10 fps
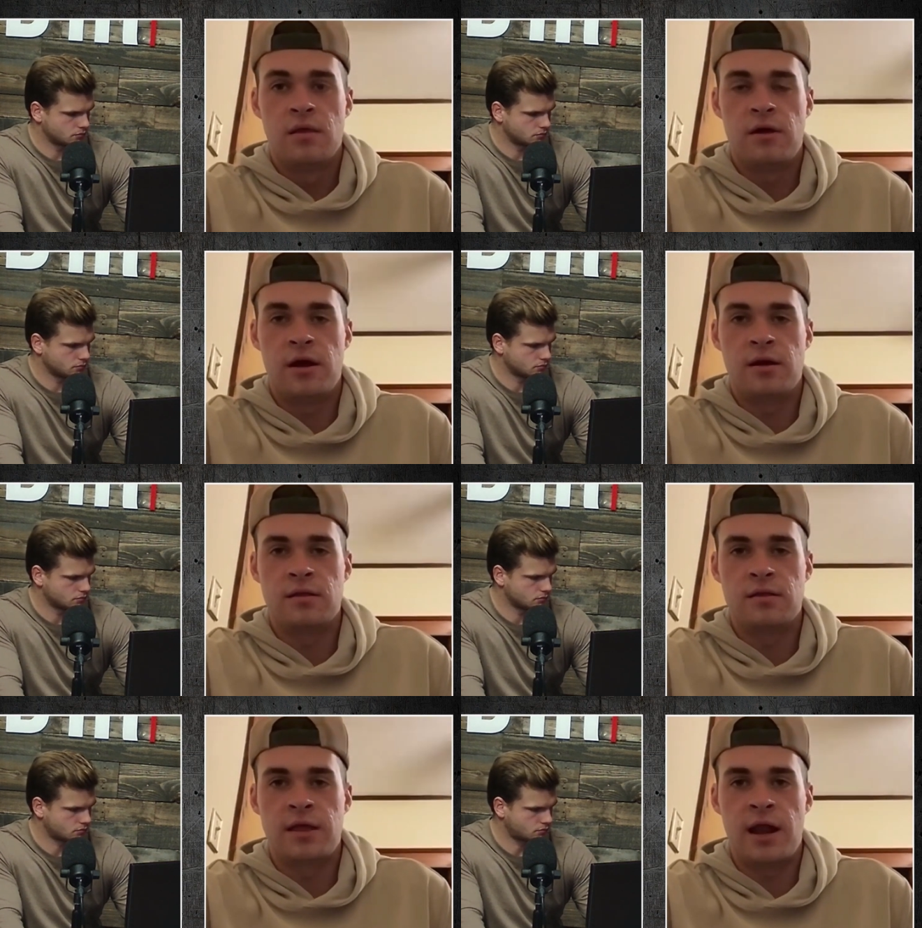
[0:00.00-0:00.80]

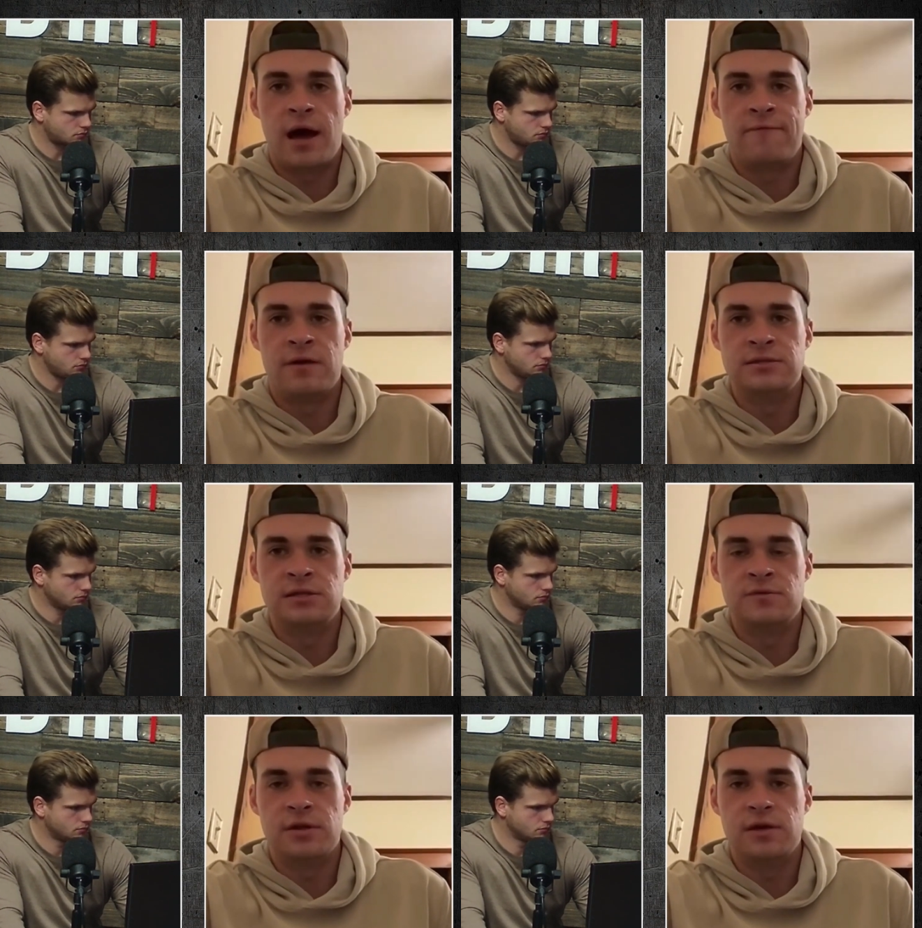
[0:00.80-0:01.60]
Speaker 1: they're that offense
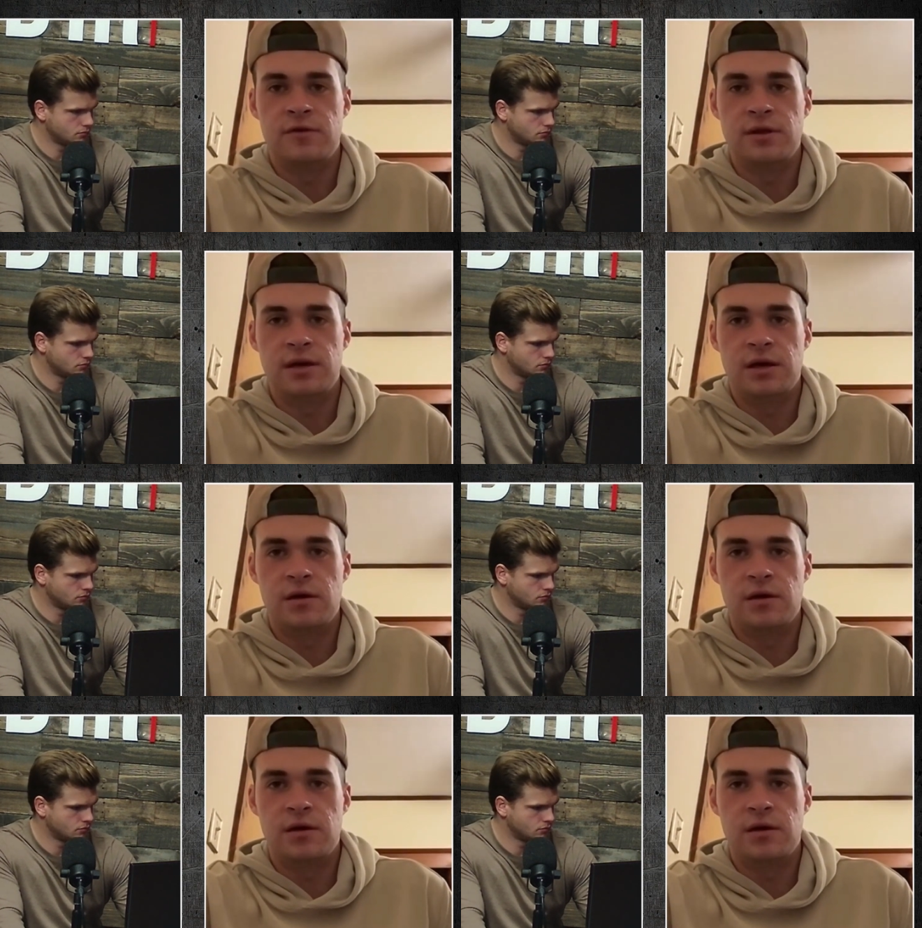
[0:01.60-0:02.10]
is really really